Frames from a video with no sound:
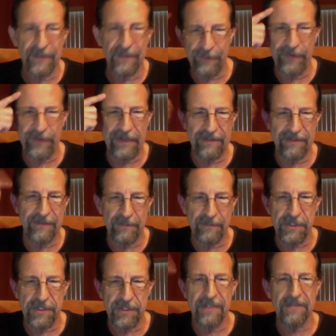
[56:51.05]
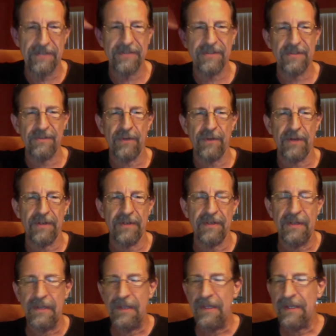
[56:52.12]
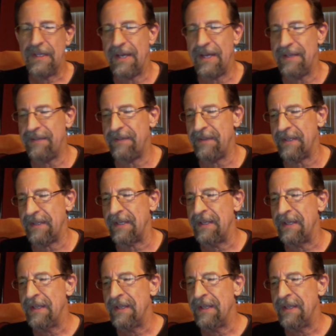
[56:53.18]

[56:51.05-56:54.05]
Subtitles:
And the fantasy machine is just running constantly.